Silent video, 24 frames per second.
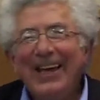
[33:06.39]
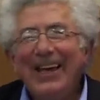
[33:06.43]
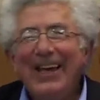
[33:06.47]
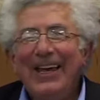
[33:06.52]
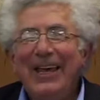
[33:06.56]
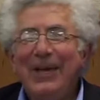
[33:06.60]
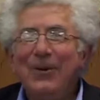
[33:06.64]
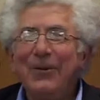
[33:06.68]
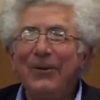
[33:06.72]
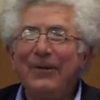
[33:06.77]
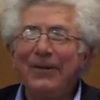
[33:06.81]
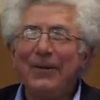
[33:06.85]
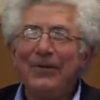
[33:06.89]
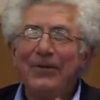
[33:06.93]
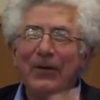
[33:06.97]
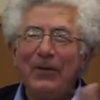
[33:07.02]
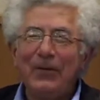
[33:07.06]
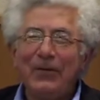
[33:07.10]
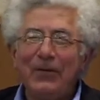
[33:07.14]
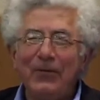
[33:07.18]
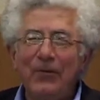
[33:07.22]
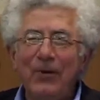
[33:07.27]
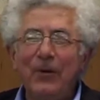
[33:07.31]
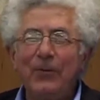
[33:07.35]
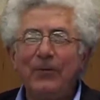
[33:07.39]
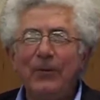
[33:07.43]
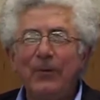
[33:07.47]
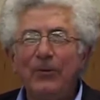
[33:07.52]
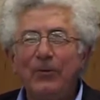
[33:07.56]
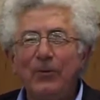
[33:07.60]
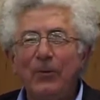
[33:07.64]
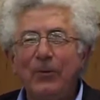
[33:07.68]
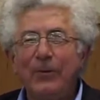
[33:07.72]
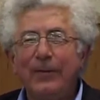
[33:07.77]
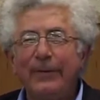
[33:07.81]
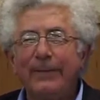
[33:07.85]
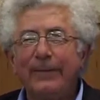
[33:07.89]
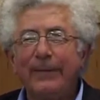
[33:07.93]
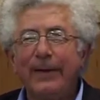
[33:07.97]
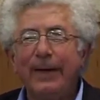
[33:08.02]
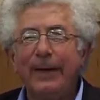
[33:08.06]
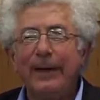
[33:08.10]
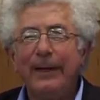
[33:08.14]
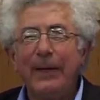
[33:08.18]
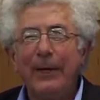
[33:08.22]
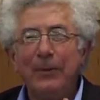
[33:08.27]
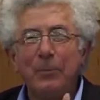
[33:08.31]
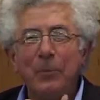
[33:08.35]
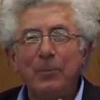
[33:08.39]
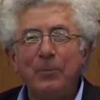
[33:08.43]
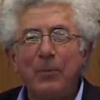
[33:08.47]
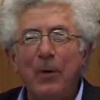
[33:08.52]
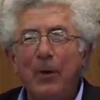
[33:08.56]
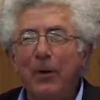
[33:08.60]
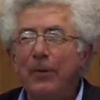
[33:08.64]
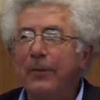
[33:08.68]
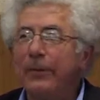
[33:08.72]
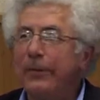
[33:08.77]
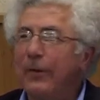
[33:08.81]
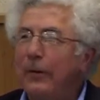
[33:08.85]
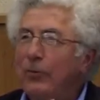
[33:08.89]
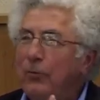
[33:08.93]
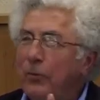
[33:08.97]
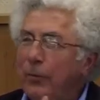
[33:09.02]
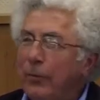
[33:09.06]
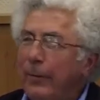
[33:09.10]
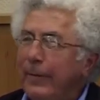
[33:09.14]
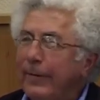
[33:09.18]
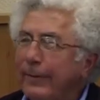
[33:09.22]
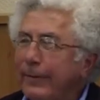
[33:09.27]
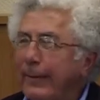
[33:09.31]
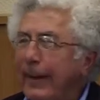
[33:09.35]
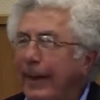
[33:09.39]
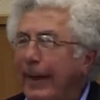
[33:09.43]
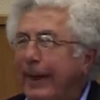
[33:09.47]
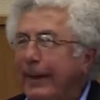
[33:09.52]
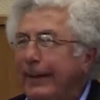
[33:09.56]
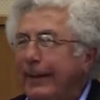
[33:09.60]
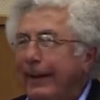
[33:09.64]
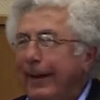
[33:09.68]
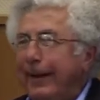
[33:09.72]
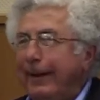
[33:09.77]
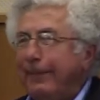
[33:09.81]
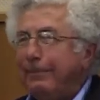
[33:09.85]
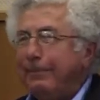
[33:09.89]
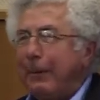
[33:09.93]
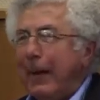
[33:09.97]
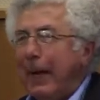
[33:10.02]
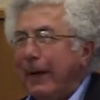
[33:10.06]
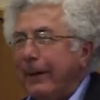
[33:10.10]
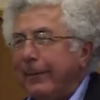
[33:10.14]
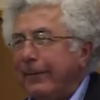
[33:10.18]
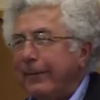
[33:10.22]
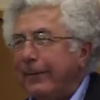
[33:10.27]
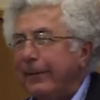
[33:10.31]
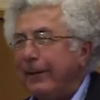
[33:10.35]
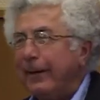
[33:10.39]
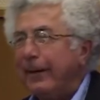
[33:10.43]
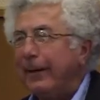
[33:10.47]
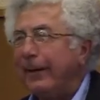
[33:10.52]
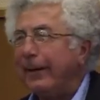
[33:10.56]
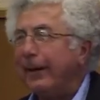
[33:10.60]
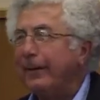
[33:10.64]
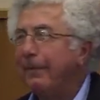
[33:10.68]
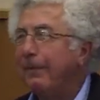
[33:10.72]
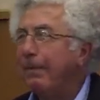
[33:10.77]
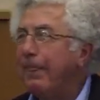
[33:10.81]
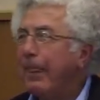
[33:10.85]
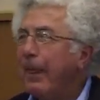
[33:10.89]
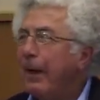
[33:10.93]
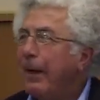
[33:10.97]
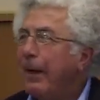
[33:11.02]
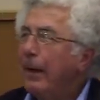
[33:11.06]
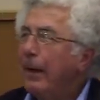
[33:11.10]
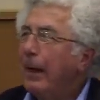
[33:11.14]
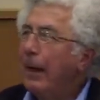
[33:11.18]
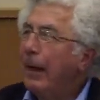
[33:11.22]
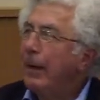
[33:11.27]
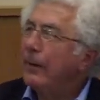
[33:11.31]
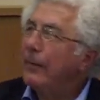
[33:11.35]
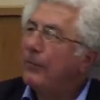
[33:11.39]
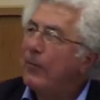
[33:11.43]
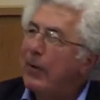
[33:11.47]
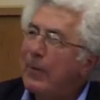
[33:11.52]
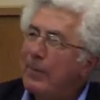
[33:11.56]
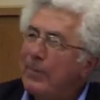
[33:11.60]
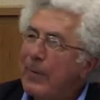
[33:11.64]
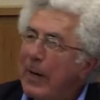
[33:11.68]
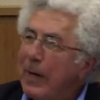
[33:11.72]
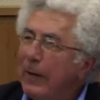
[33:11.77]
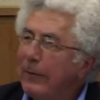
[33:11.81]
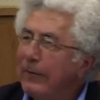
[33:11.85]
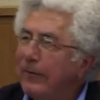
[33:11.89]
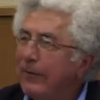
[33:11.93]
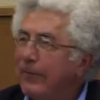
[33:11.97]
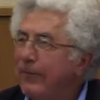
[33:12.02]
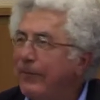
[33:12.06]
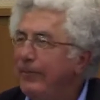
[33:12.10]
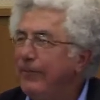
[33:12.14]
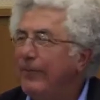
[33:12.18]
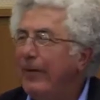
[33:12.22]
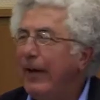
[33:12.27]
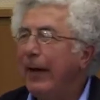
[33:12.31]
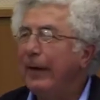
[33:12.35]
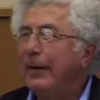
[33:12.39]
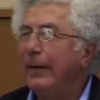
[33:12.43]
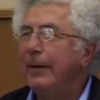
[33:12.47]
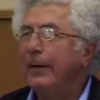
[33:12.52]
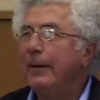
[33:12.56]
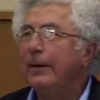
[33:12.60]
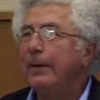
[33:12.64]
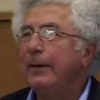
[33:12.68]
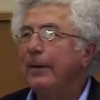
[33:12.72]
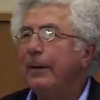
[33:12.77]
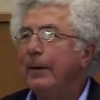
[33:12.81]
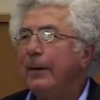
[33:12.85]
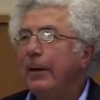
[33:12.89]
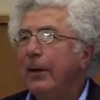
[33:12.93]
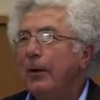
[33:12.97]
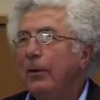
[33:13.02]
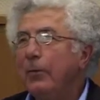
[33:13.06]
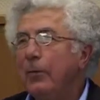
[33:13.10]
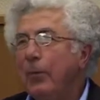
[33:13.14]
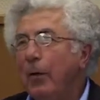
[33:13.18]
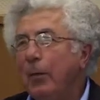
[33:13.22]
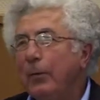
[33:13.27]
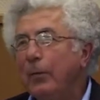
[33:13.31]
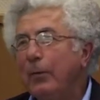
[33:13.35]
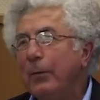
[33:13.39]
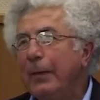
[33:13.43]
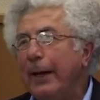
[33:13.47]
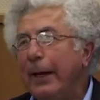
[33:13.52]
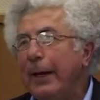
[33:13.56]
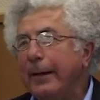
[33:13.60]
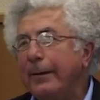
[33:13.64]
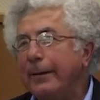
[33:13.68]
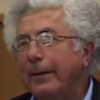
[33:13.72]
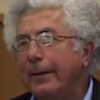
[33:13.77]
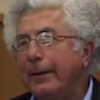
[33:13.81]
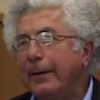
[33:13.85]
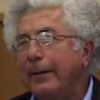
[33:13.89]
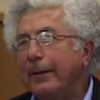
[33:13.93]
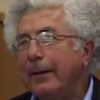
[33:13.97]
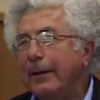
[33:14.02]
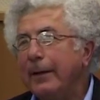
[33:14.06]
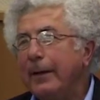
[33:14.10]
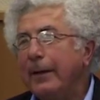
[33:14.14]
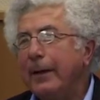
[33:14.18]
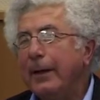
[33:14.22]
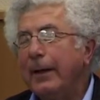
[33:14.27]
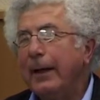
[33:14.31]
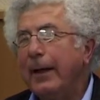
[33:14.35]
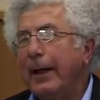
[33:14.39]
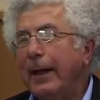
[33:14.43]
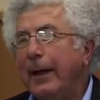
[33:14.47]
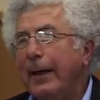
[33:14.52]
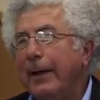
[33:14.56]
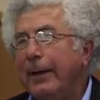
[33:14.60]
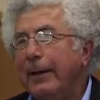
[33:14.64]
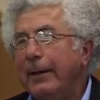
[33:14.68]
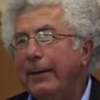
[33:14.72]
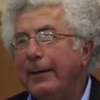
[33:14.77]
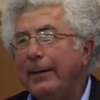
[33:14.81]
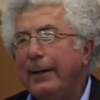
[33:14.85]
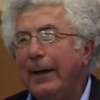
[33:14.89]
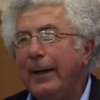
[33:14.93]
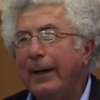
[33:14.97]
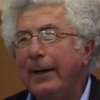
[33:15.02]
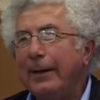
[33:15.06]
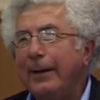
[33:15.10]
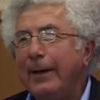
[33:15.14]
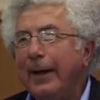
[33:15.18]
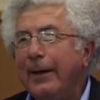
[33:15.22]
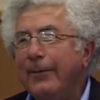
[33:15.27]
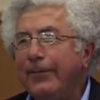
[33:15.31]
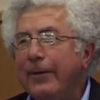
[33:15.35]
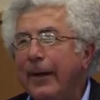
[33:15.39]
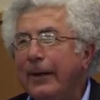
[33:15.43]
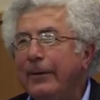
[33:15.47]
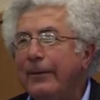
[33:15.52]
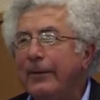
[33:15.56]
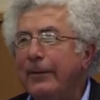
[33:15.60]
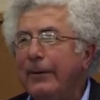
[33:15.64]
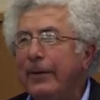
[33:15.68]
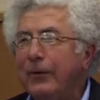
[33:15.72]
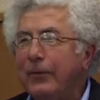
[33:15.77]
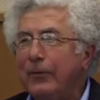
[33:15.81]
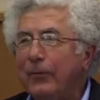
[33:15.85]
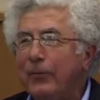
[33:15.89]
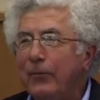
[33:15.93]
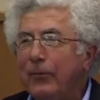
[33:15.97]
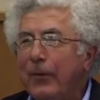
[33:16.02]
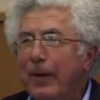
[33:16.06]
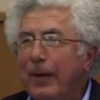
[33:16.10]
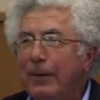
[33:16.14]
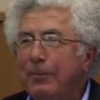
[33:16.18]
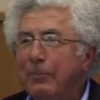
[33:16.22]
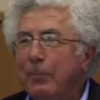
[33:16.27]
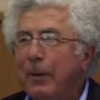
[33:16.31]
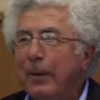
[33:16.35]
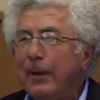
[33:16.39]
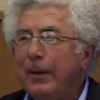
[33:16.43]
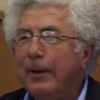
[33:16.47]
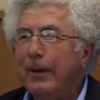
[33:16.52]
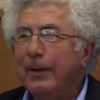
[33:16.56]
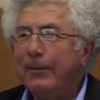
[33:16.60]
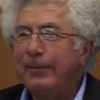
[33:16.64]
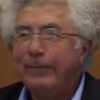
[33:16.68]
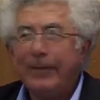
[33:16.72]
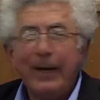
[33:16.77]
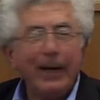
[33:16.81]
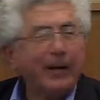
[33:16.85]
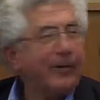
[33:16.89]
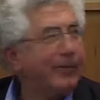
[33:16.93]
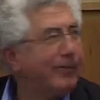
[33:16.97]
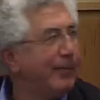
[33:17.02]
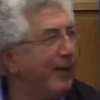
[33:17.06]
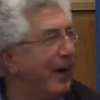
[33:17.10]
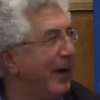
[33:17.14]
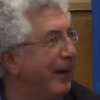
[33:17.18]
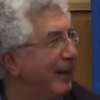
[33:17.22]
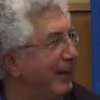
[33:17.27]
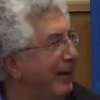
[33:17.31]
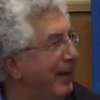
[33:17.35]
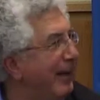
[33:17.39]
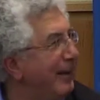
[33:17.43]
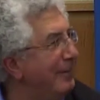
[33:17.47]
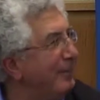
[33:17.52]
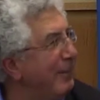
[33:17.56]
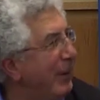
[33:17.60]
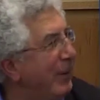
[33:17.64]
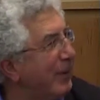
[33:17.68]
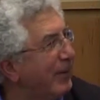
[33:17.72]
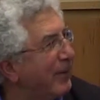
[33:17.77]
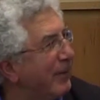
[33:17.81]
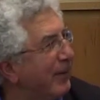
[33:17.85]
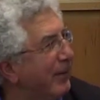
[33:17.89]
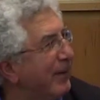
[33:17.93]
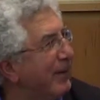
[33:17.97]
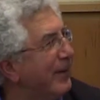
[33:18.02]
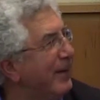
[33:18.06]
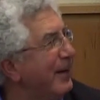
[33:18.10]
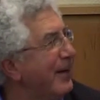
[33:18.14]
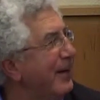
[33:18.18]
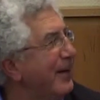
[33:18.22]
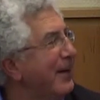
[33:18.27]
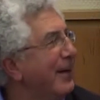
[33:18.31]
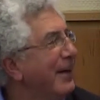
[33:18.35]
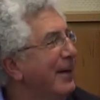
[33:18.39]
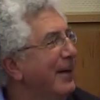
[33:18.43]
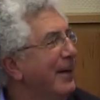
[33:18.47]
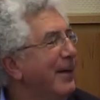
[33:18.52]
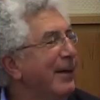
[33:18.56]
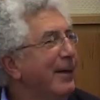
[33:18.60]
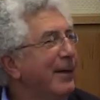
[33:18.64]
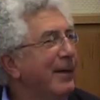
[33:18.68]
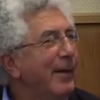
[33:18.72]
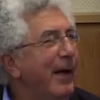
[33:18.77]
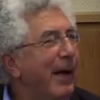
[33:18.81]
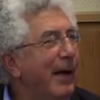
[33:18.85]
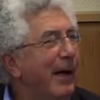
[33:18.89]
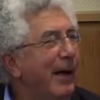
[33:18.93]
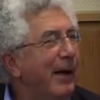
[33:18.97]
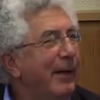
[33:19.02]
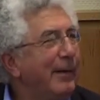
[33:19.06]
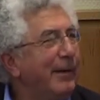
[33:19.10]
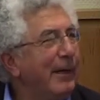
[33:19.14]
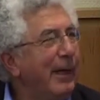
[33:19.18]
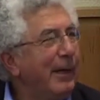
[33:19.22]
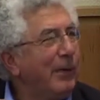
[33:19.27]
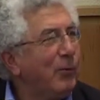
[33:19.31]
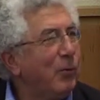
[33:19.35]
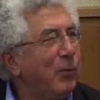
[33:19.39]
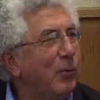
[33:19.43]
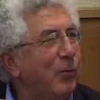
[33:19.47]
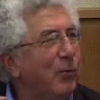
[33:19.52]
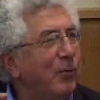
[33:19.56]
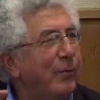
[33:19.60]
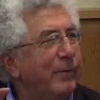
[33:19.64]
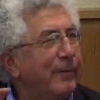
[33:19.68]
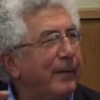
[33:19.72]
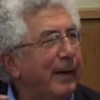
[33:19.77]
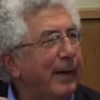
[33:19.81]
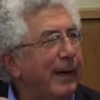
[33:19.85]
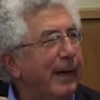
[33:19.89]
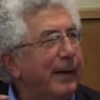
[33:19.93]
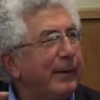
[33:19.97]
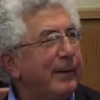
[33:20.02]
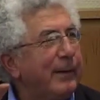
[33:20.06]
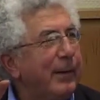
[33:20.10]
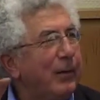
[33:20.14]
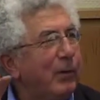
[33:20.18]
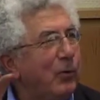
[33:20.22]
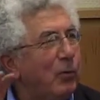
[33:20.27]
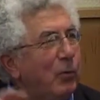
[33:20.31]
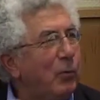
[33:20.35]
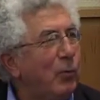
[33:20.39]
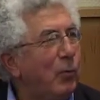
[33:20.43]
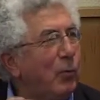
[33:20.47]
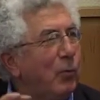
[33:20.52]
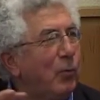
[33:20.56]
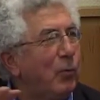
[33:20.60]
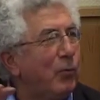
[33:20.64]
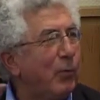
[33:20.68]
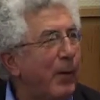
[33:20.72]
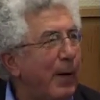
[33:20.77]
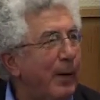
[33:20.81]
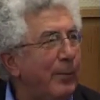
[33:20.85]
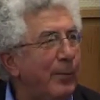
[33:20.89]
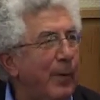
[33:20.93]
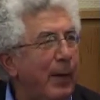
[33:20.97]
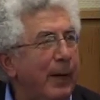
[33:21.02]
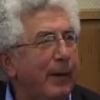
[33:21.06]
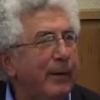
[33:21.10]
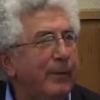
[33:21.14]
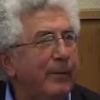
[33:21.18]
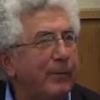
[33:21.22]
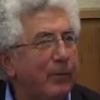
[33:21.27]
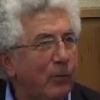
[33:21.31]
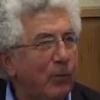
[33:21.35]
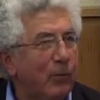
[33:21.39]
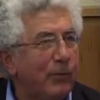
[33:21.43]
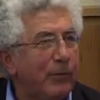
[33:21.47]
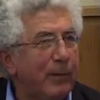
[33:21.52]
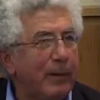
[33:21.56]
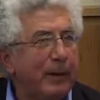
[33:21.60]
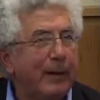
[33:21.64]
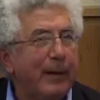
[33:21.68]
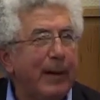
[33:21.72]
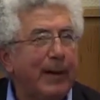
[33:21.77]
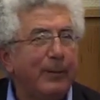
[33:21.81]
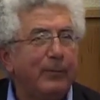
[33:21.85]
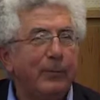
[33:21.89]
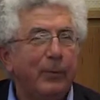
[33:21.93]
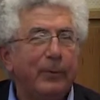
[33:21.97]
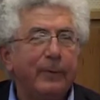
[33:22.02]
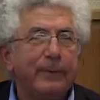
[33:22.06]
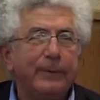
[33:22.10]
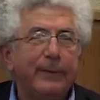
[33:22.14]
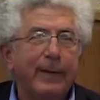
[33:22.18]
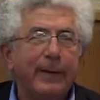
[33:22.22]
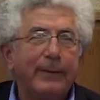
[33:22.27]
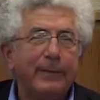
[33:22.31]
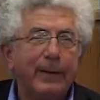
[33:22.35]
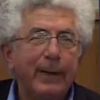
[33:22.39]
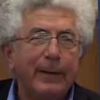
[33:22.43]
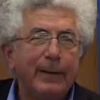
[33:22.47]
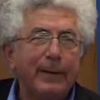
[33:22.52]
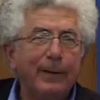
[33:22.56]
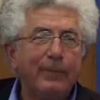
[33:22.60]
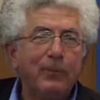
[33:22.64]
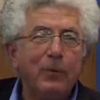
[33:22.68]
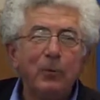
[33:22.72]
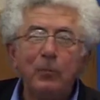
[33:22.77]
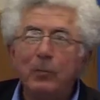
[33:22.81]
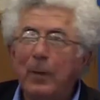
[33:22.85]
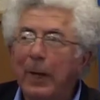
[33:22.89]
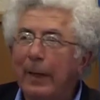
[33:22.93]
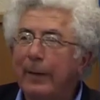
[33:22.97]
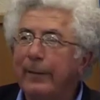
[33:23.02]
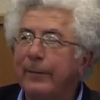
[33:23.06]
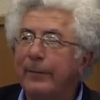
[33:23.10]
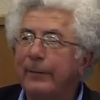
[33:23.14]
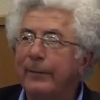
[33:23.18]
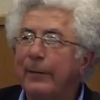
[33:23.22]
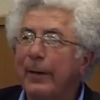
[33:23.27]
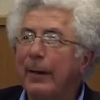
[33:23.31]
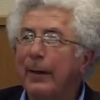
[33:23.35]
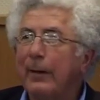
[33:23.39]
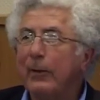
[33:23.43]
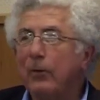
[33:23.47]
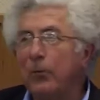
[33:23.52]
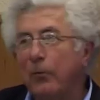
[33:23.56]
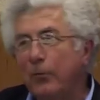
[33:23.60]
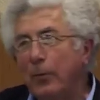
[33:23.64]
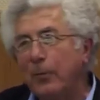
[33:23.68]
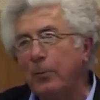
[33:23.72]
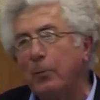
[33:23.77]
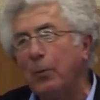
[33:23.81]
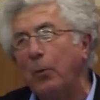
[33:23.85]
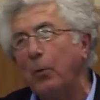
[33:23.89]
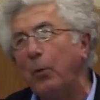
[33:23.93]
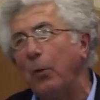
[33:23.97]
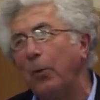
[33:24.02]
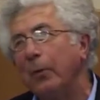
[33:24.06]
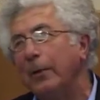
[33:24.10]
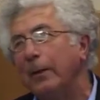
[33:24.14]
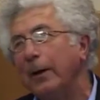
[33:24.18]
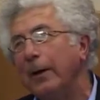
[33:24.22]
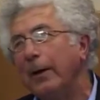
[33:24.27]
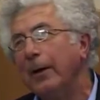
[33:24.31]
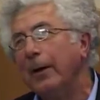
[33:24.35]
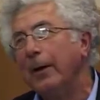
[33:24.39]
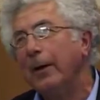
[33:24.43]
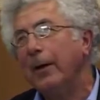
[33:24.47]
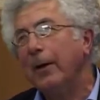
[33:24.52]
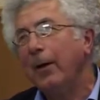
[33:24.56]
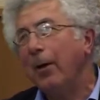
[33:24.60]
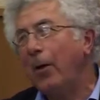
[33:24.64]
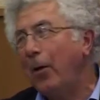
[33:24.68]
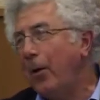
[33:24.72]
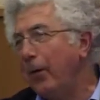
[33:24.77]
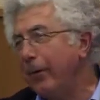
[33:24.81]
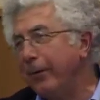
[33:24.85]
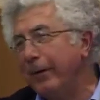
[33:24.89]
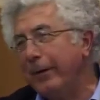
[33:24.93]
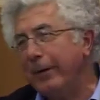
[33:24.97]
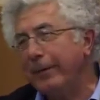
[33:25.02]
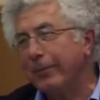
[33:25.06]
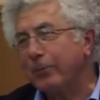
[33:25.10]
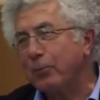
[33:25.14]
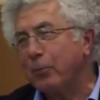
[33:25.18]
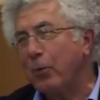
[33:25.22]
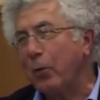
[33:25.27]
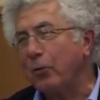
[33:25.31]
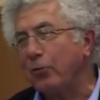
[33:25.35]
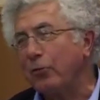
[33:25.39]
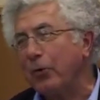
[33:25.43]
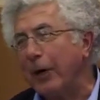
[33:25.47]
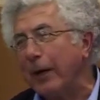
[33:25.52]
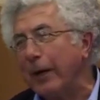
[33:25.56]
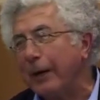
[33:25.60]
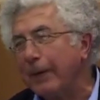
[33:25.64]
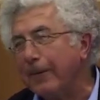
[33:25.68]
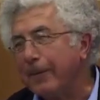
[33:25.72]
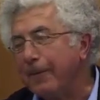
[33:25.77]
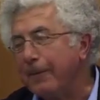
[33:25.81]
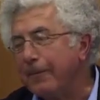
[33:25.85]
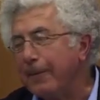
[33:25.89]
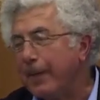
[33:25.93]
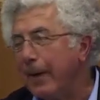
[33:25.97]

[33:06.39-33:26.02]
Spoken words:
He was the visionary of the Jewish state. He proposed the Jewish state in Palestine. And the rabbis of Vienna got together and they funded a trip, a fact-finding mission. They selected 2 rabbis, 2 of their numbers. They sent them to Palestine to report on this project.